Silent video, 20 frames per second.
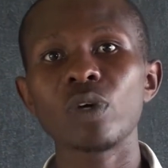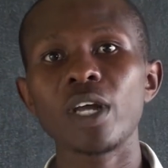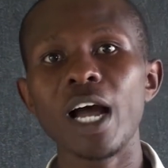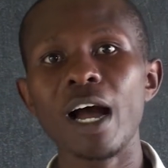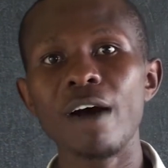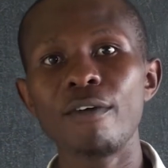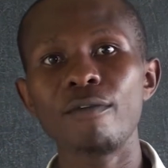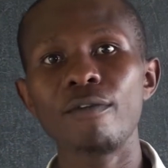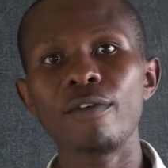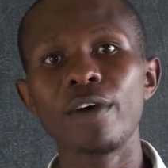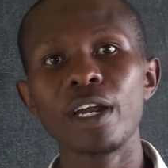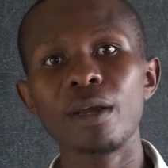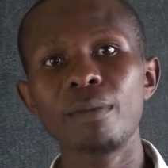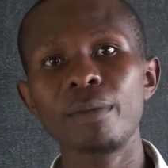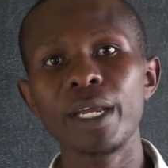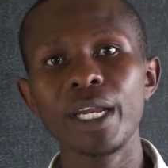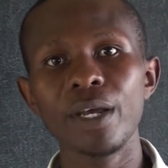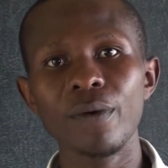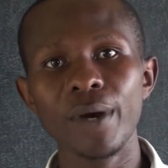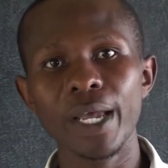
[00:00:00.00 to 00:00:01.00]
we have
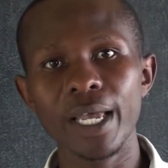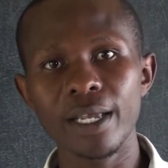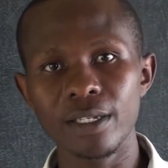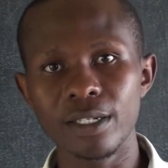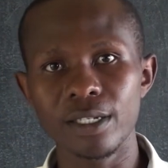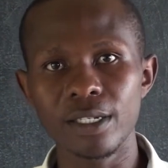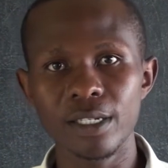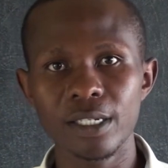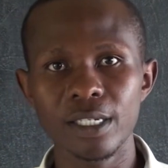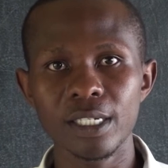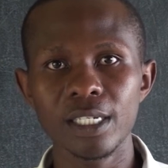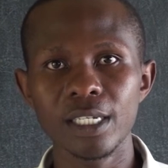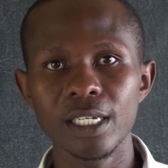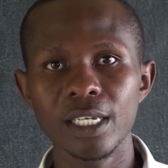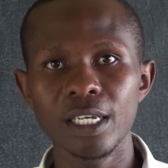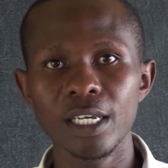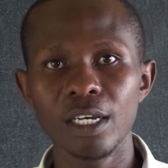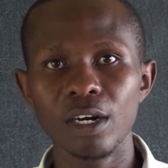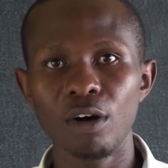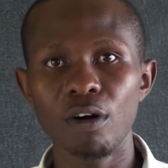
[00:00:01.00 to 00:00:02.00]
very many ways
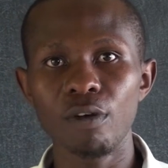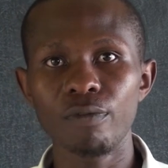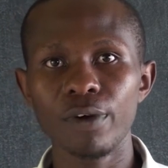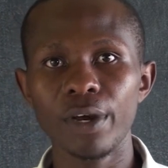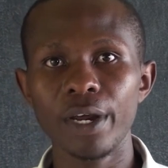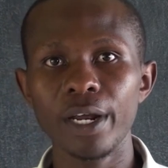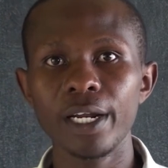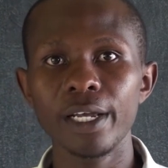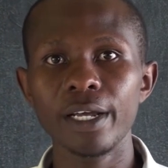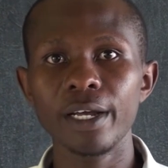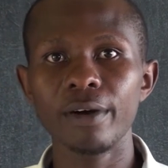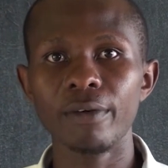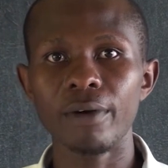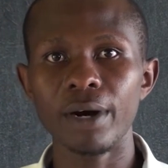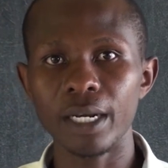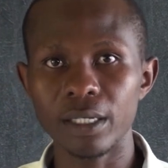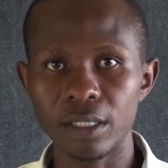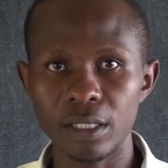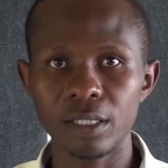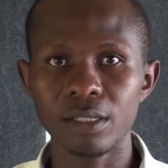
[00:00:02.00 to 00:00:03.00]
of killing a
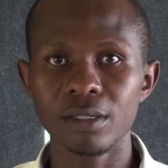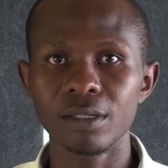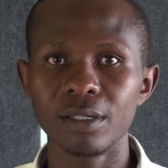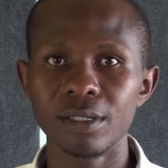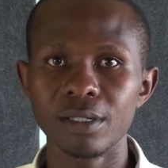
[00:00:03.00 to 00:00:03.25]
rat.